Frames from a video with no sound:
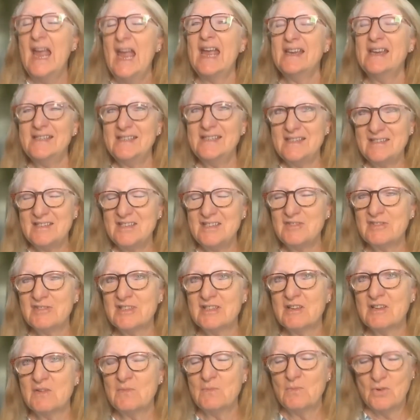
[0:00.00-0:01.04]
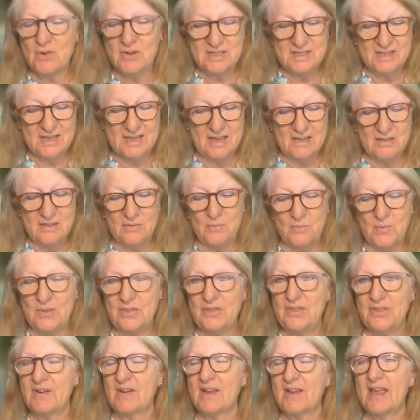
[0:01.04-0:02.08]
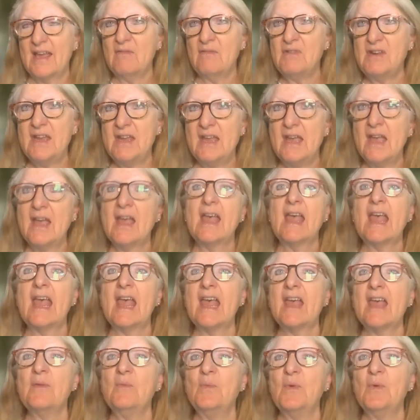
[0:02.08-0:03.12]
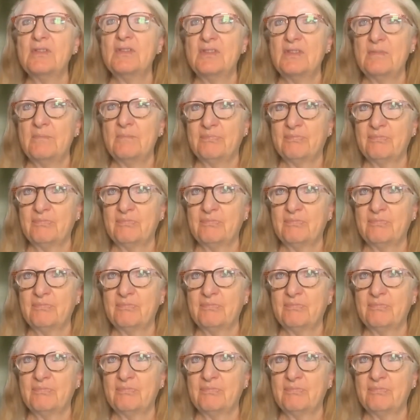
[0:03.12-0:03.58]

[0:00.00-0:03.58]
and districts can work together with their county and with